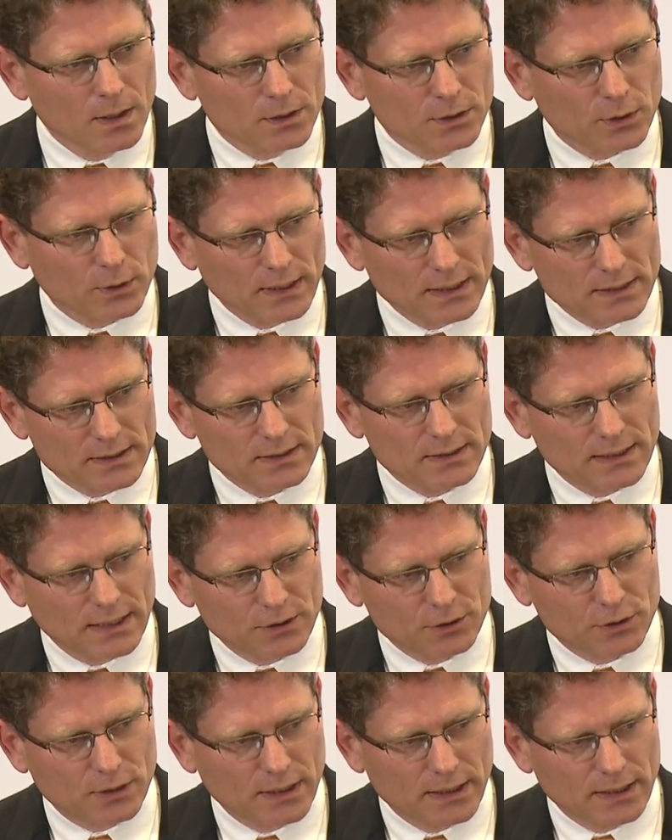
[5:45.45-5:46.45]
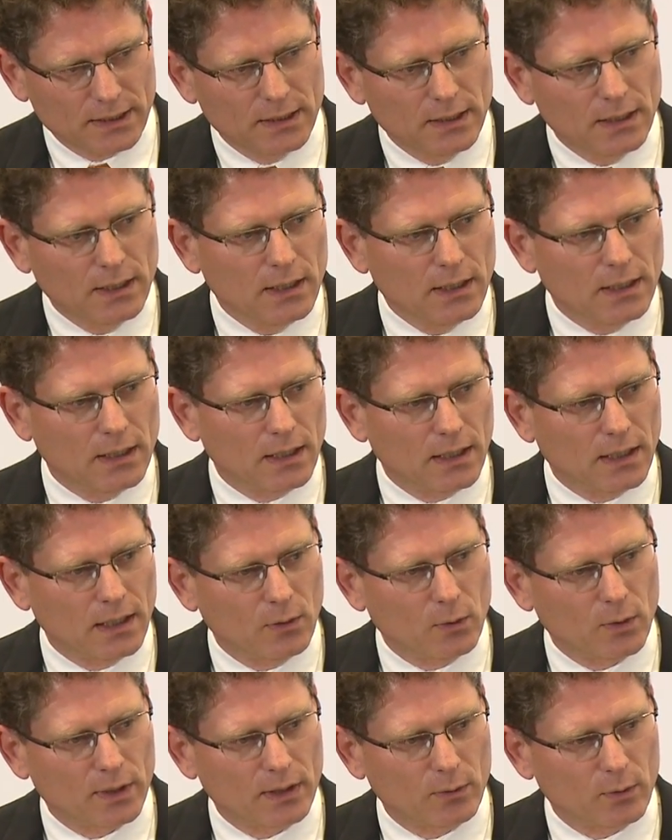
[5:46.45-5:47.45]
So that's essentially uh,
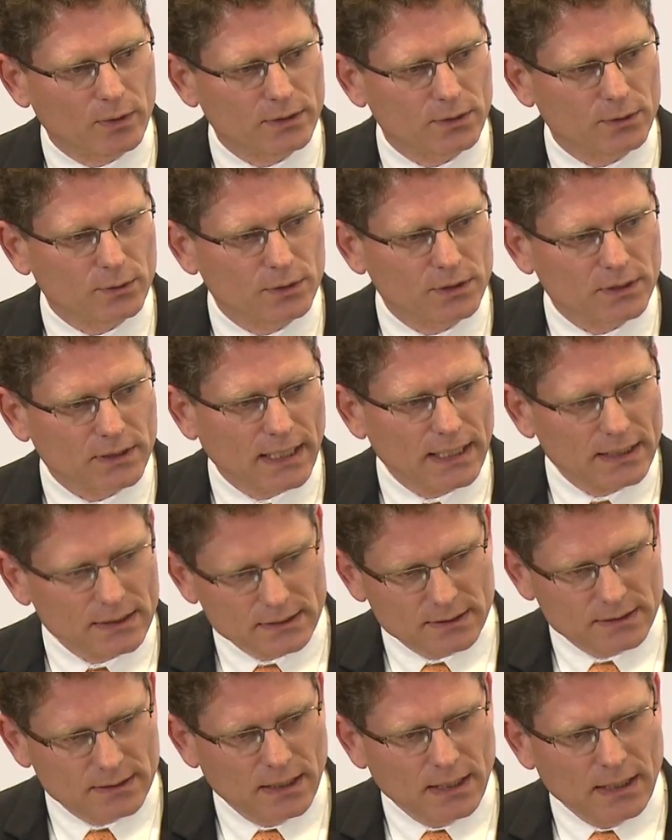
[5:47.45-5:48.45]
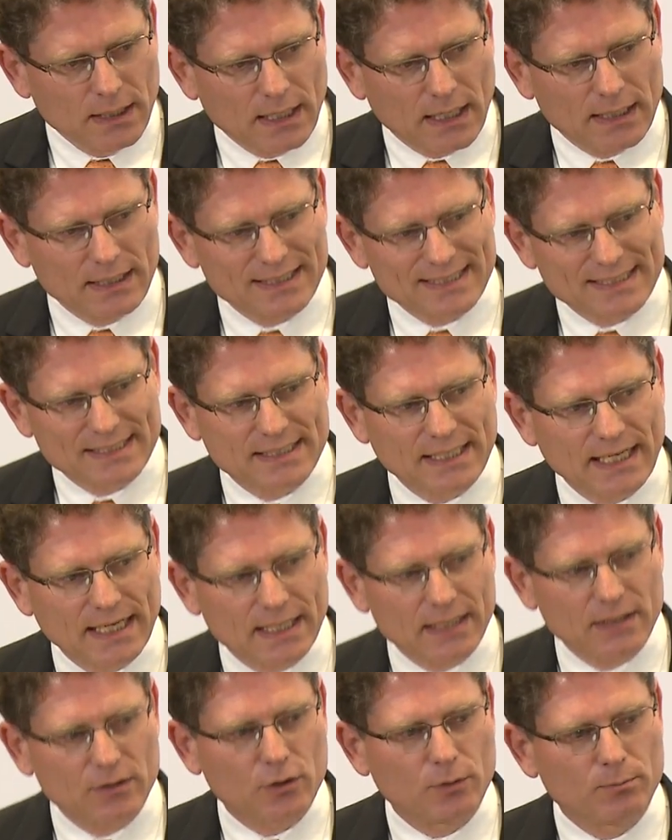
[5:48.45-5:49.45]
what I wanted to stress. And the
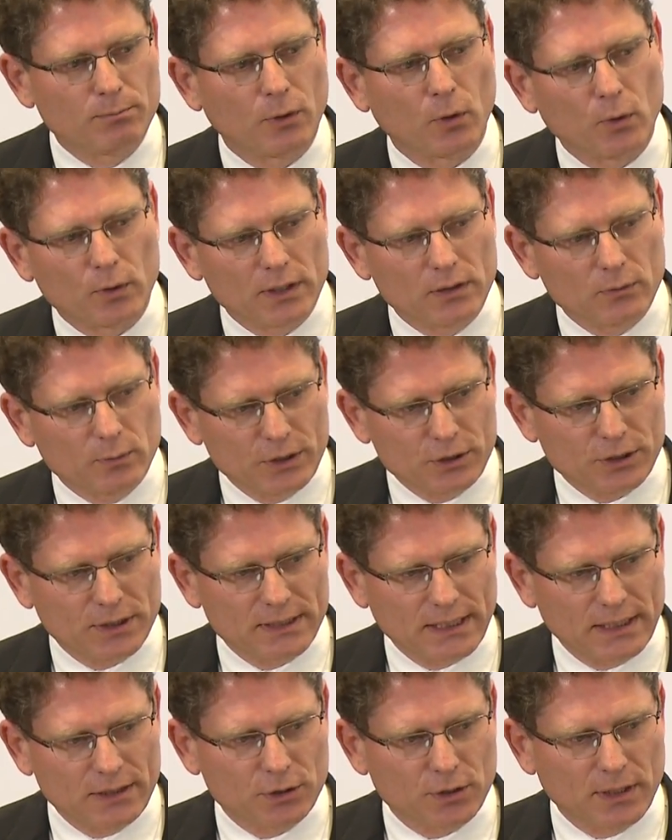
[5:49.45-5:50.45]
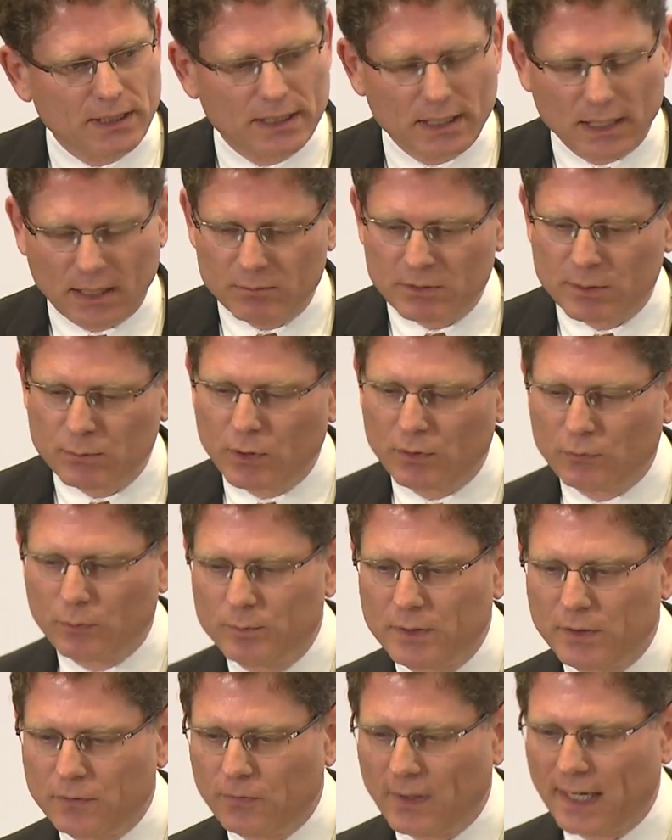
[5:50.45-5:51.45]
second component, which essentially comes more
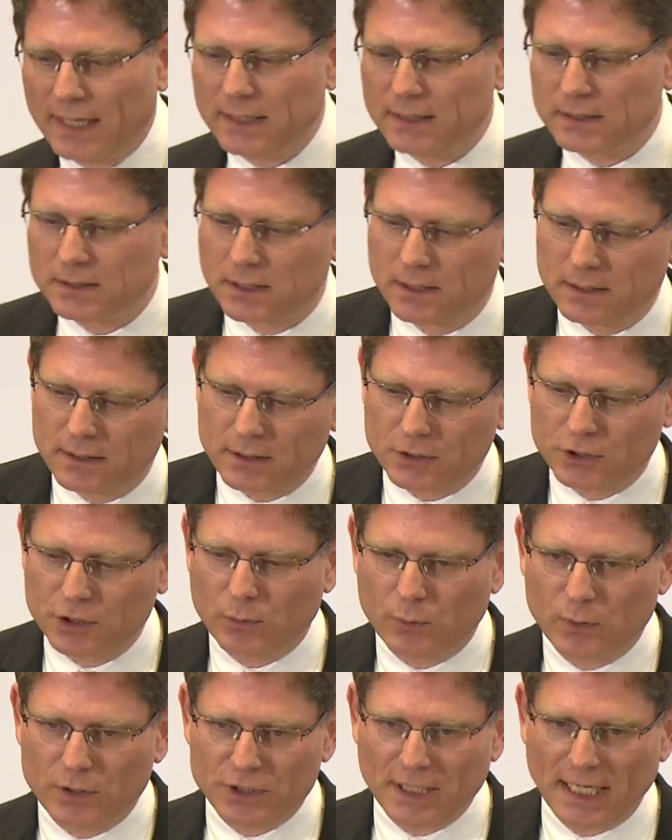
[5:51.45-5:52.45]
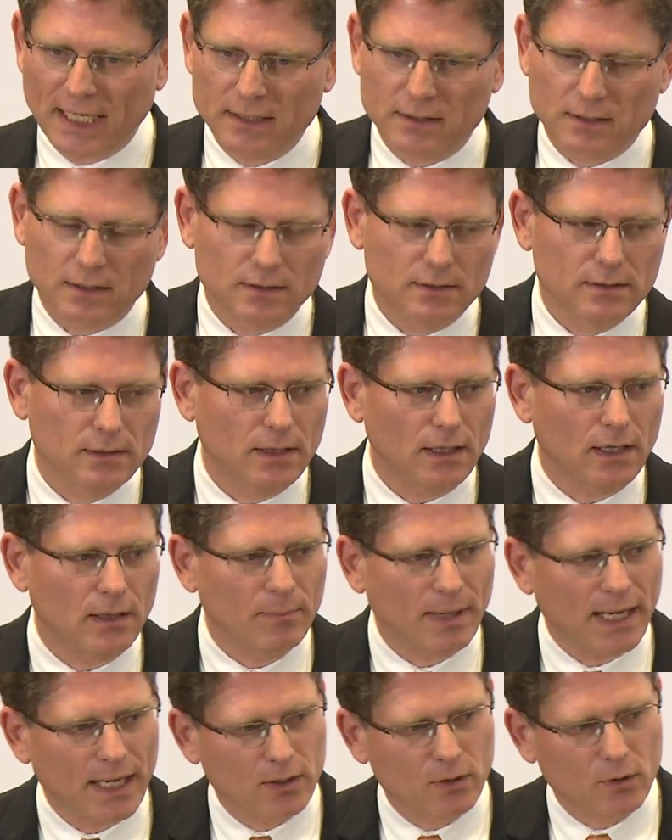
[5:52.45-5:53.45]
from the finance literature, which entered a
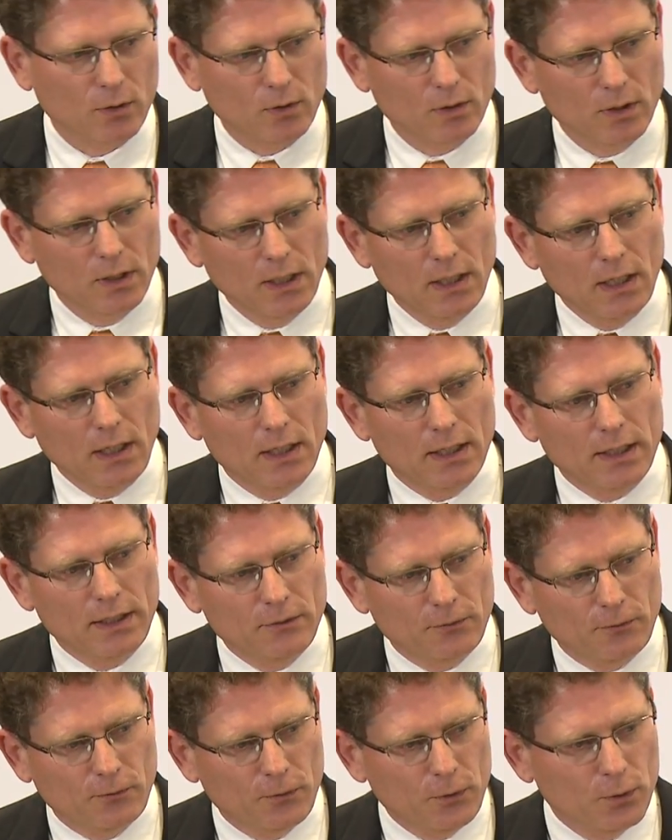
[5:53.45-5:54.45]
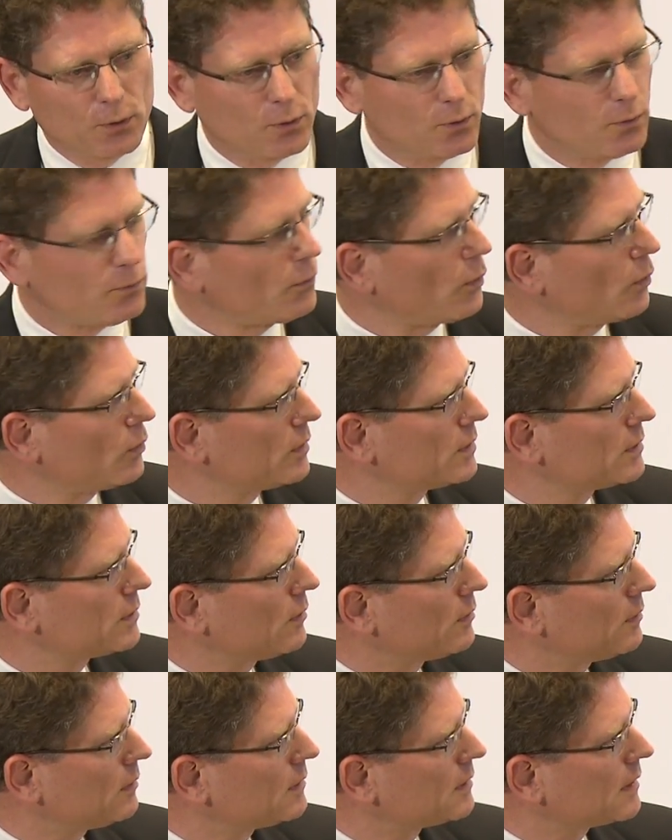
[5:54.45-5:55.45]
macro, if you focus
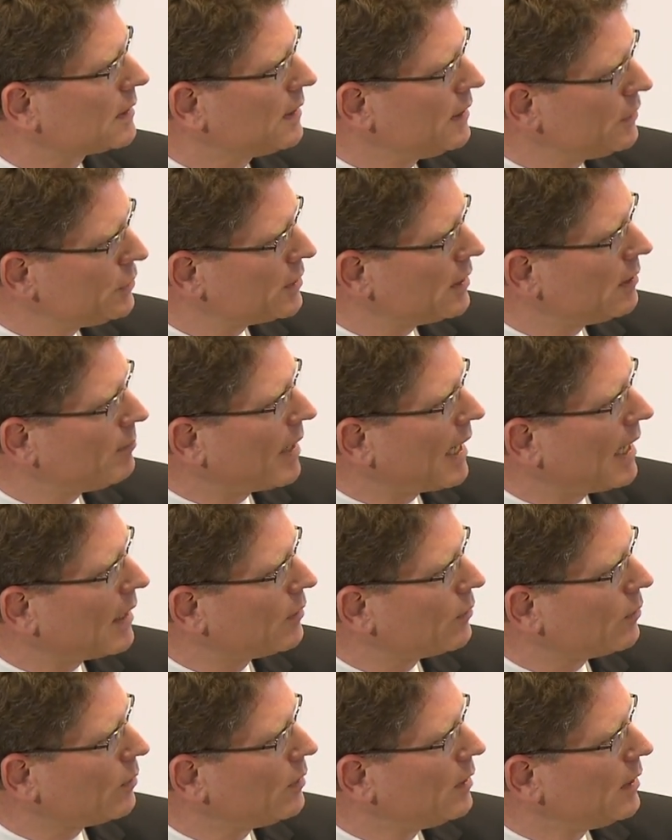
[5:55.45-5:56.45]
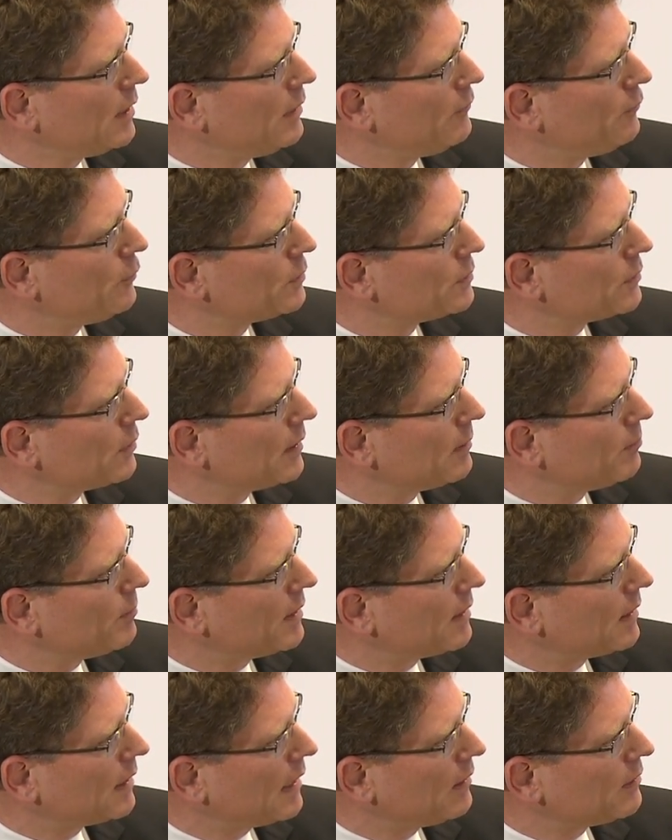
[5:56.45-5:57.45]
on traditional macro, if you saw
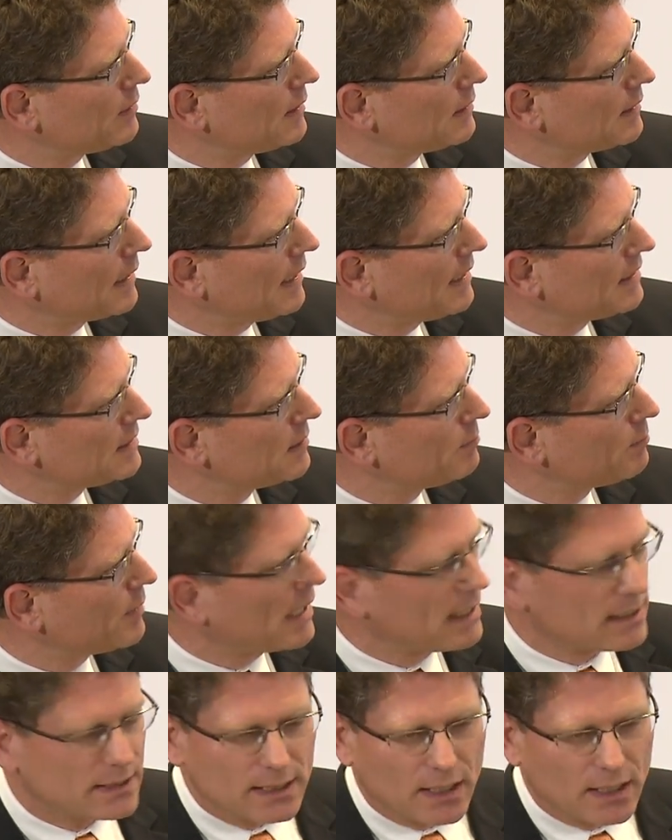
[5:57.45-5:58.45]
about how the asset prices,